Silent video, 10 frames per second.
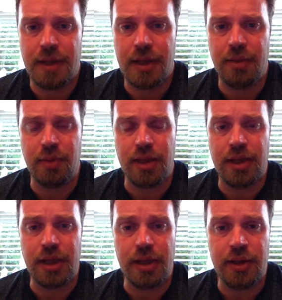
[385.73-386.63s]
It really
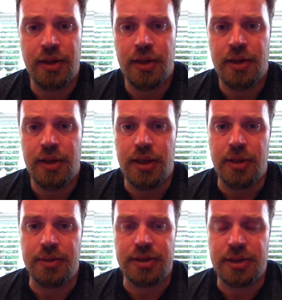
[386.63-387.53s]
did. It
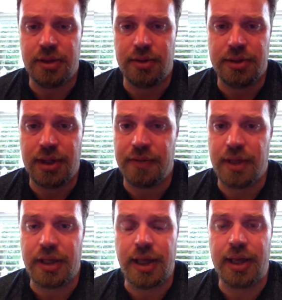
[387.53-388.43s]
was
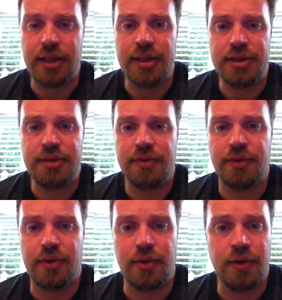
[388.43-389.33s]
definitely a catalyst
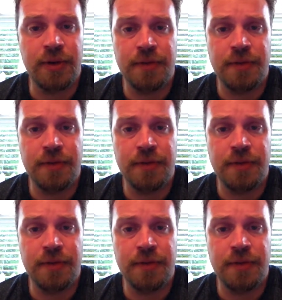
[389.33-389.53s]
for